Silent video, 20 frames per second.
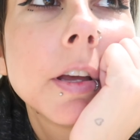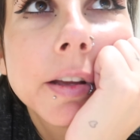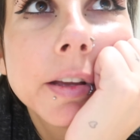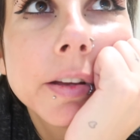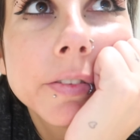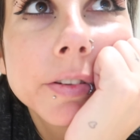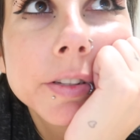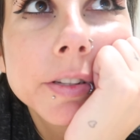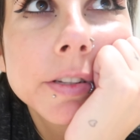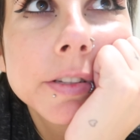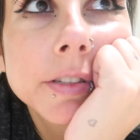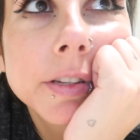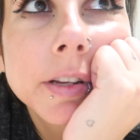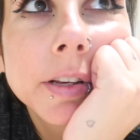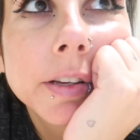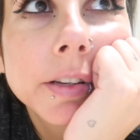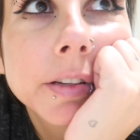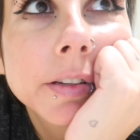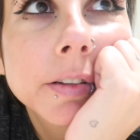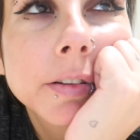Ever since
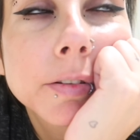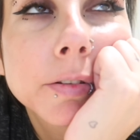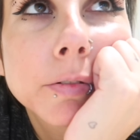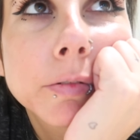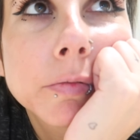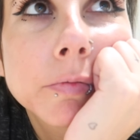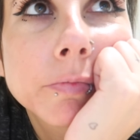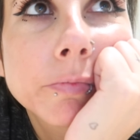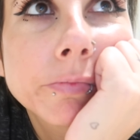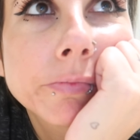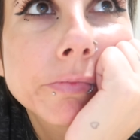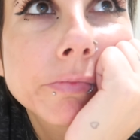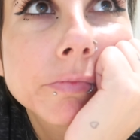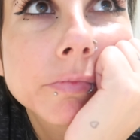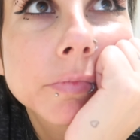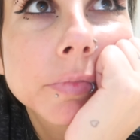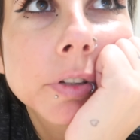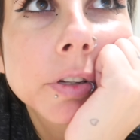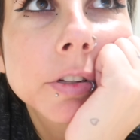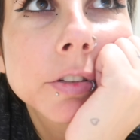I
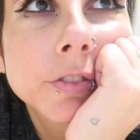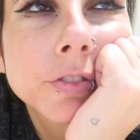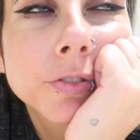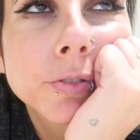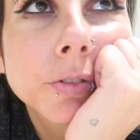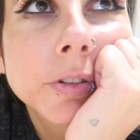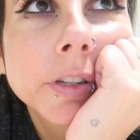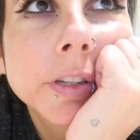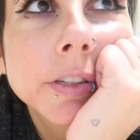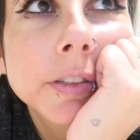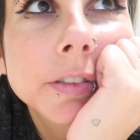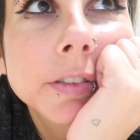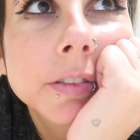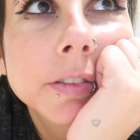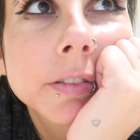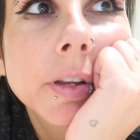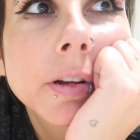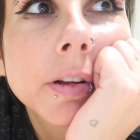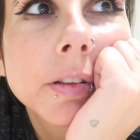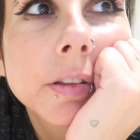joined,
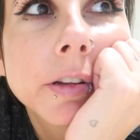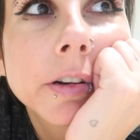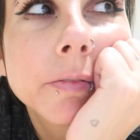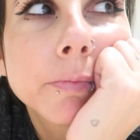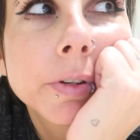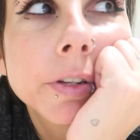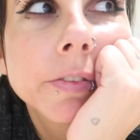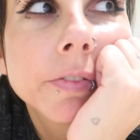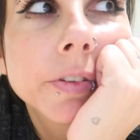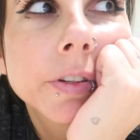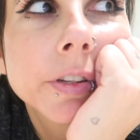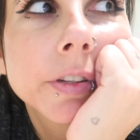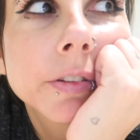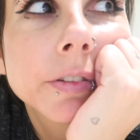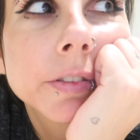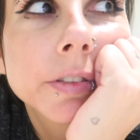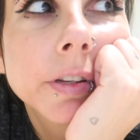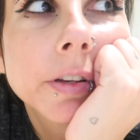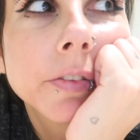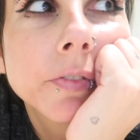a lot of my
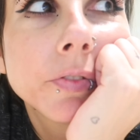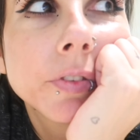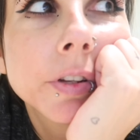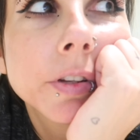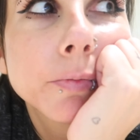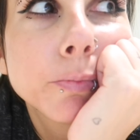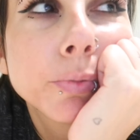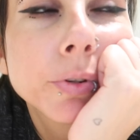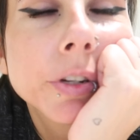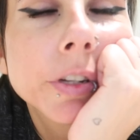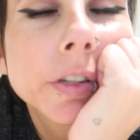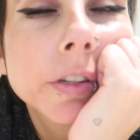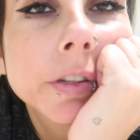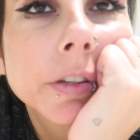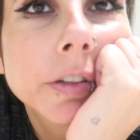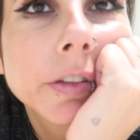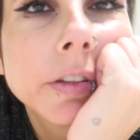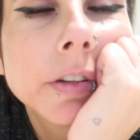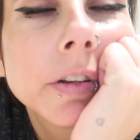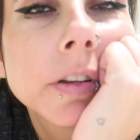videos have done pretty
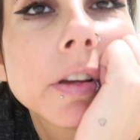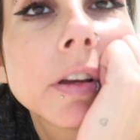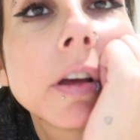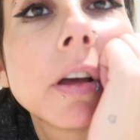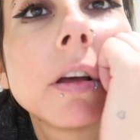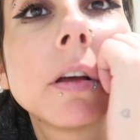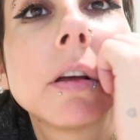good